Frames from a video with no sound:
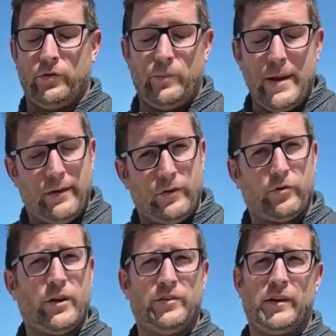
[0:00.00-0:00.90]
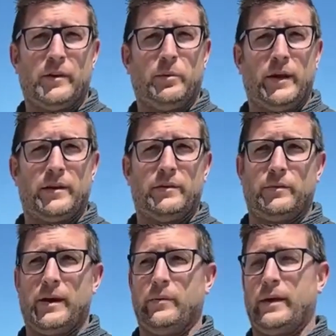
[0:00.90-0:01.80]
spend on discretionary
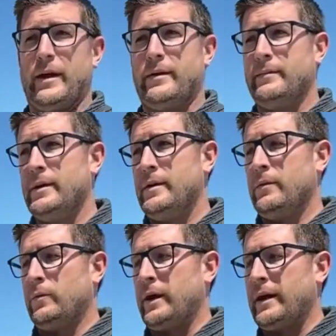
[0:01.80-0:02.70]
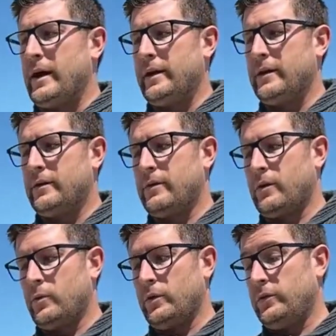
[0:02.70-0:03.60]
players, right? When I got here,
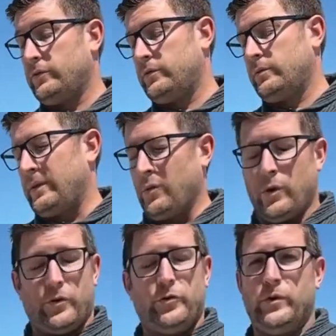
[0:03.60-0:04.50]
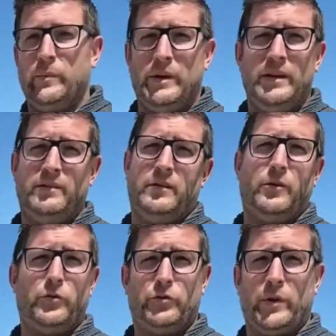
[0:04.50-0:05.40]
there was, I think, one or two DPs
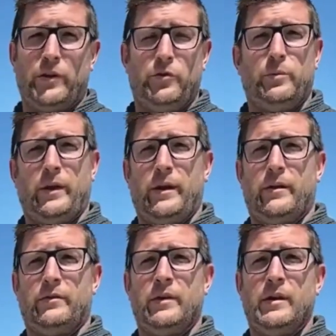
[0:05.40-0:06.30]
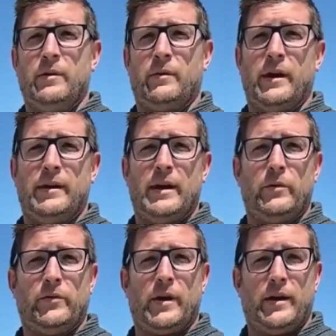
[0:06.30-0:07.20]
and no U22 players. Right
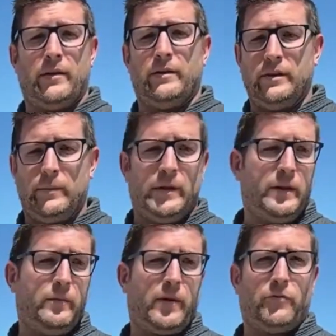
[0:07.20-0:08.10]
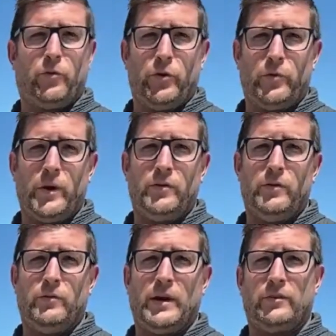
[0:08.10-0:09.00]
now, we've got a DP, we've got 4
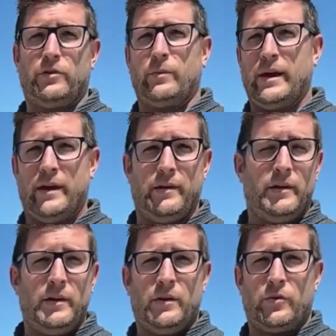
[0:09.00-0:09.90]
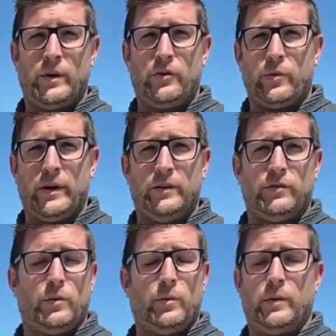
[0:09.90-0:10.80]
U22s. Last year, we had 3 and 3.
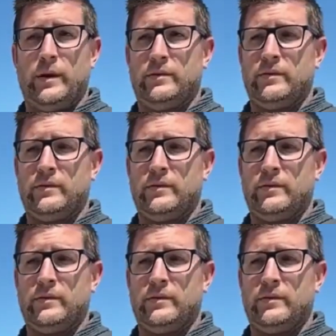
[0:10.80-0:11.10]
So